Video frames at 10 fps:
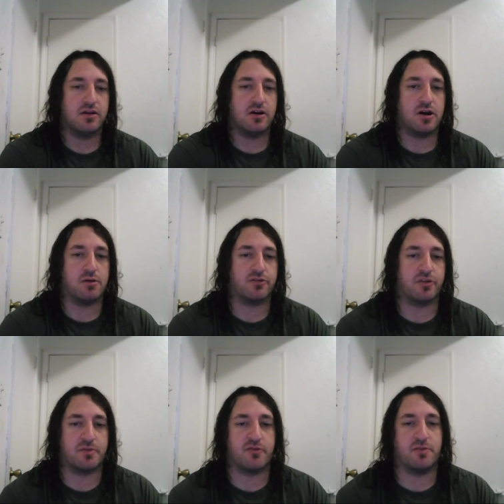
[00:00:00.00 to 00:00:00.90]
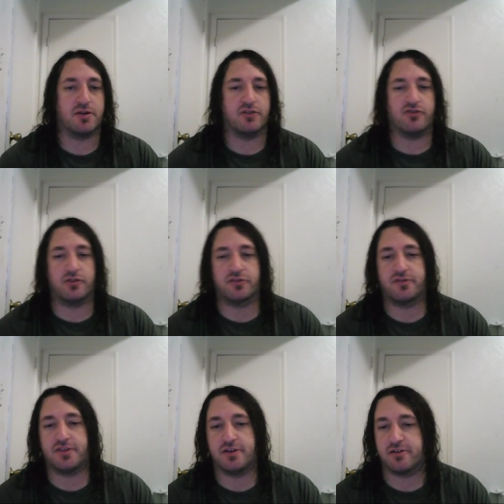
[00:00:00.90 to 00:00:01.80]
What's up, everybody?
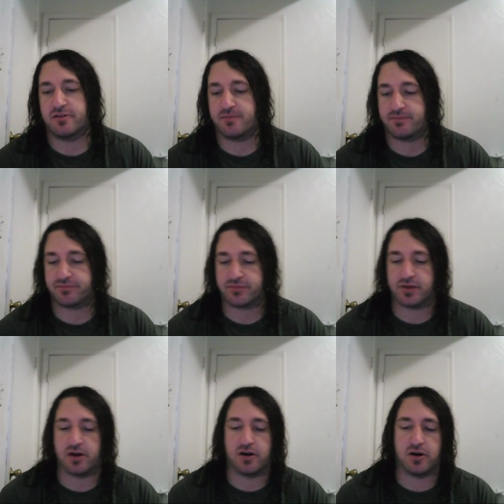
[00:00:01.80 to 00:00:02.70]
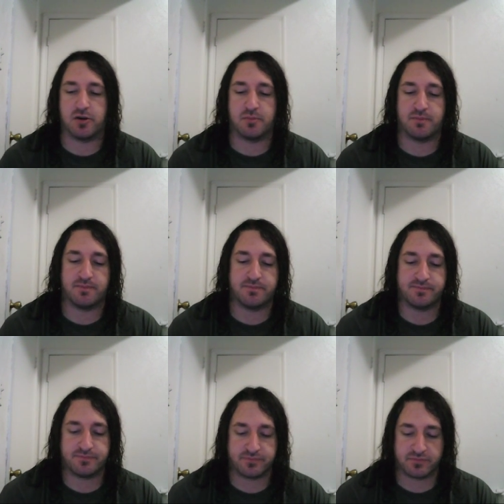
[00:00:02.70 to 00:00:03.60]
Joelsuf here. Um,
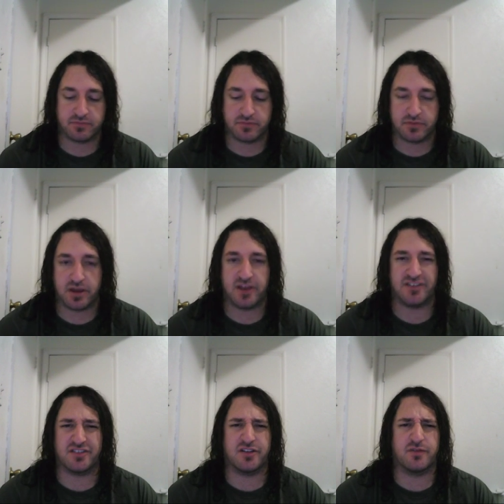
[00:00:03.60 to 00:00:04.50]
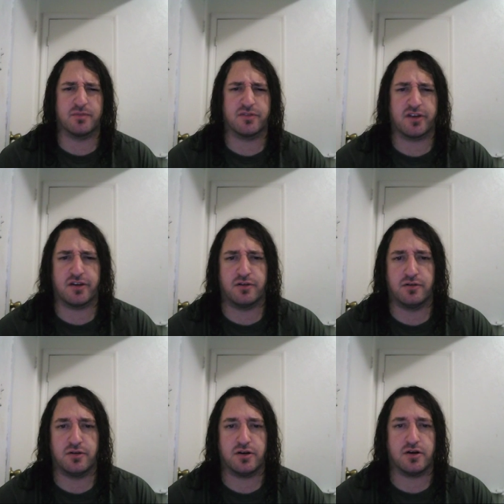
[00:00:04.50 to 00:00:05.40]
as you can tell from the
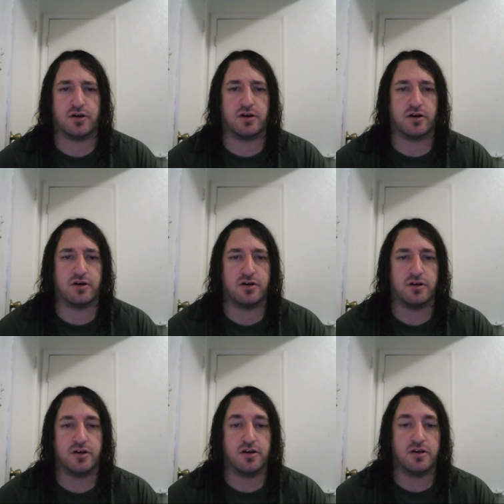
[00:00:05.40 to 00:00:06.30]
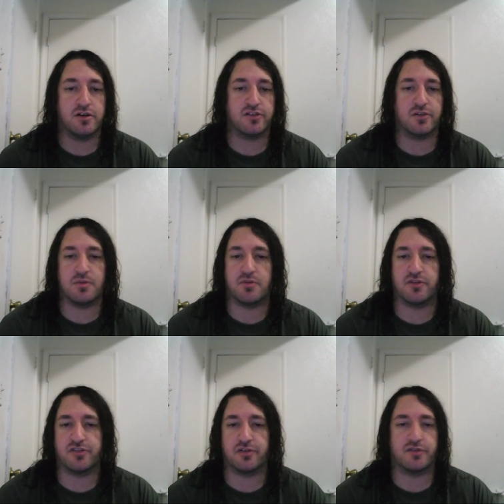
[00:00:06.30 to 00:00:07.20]
title, it's gonna be a
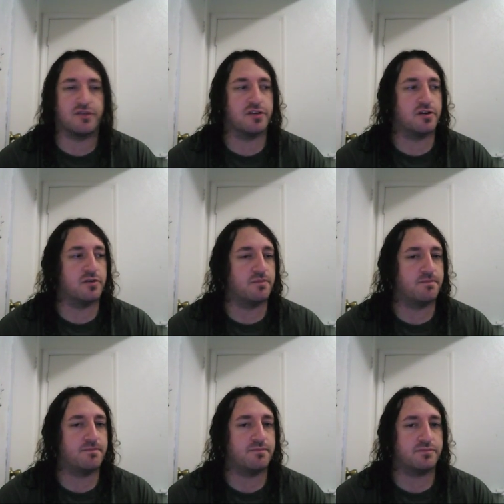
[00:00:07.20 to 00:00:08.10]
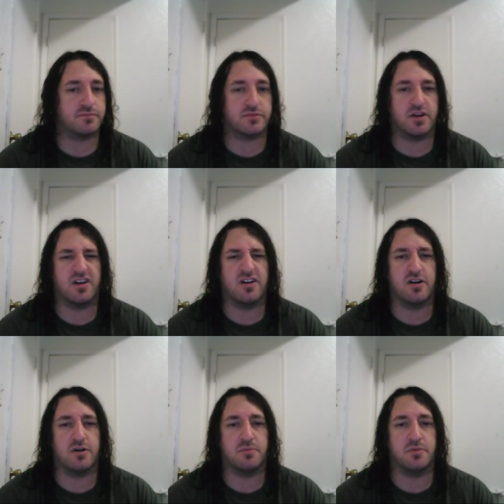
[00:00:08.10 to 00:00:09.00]
pretty serious video.
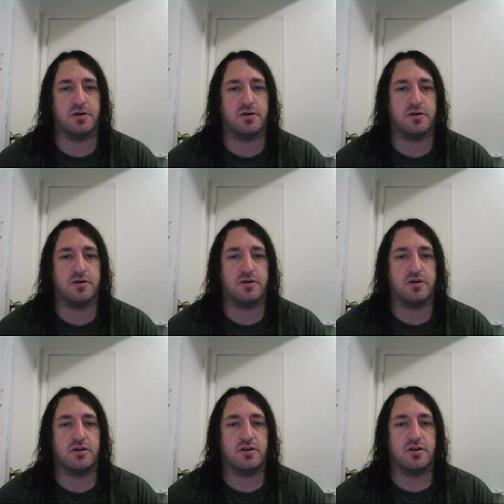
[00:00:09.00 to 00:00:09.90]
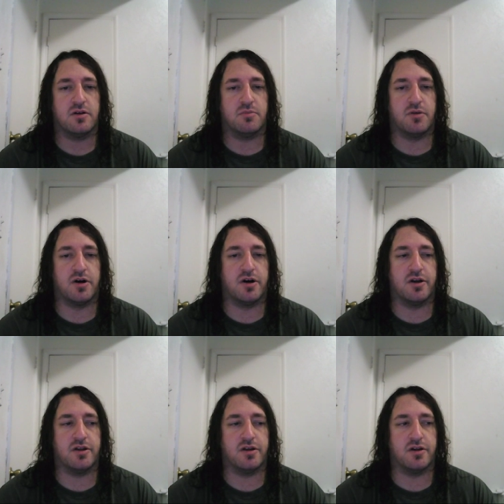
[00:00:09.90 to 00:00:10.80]
Um,
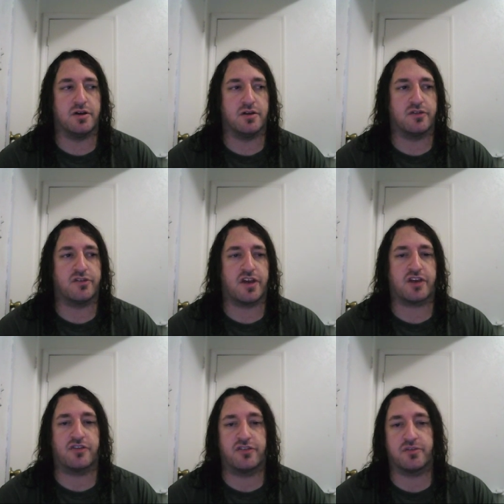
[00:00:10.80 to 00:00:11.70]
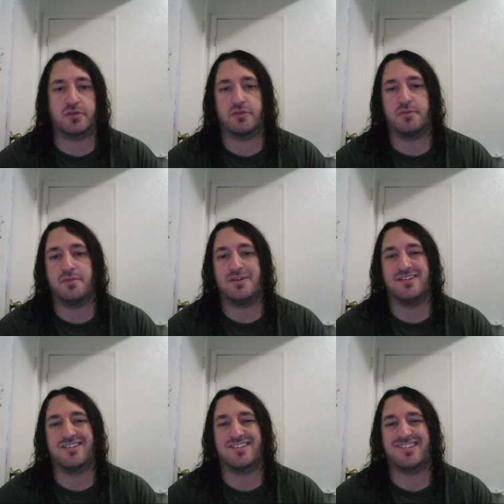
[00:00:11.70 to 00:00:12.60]
but it's actually something I've been
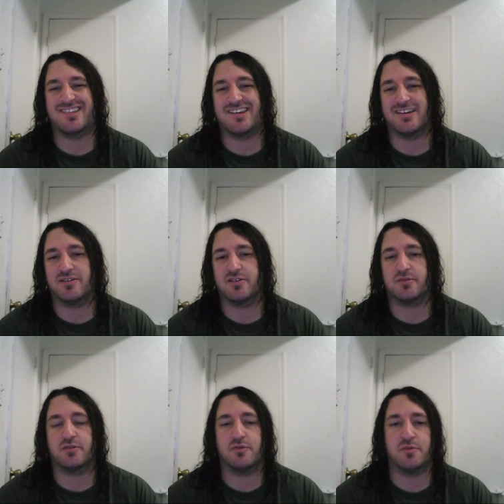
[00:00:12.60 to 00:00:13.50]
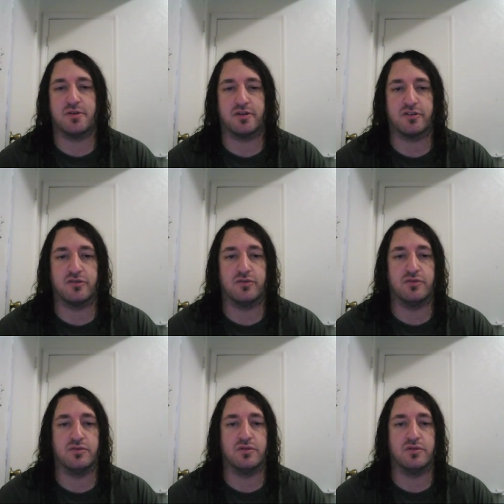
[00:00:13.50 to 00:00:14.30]
meaning to say. It's something I've been meaning to